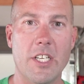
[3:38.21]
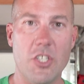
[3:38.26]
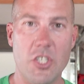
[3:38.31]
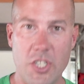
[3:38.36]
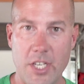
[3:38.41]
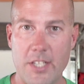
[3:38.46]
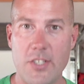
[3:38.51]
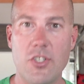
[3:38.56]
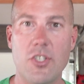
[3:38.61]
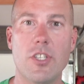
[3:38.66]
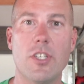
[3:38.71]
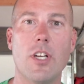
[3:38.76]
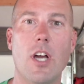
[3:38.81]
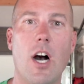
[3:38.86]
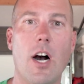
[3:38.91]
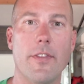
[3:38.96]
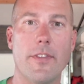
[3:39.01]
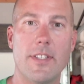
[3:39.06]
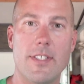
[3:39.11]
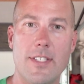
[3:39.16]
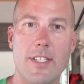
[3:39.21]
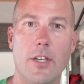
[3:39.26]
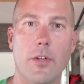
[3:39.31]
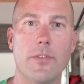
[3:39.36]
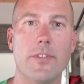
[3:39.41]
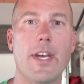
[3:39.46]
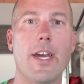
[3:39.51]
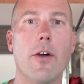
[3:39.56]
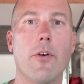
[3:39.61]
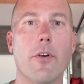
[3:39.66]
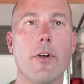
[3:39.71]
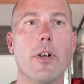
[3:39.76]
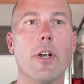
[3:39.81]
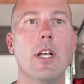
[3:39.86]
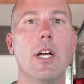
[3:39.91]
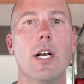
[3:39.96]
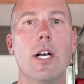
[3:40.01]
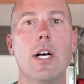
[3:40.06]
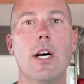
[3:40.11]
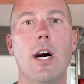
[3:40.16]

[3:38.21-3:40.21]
congestion on the cell tower,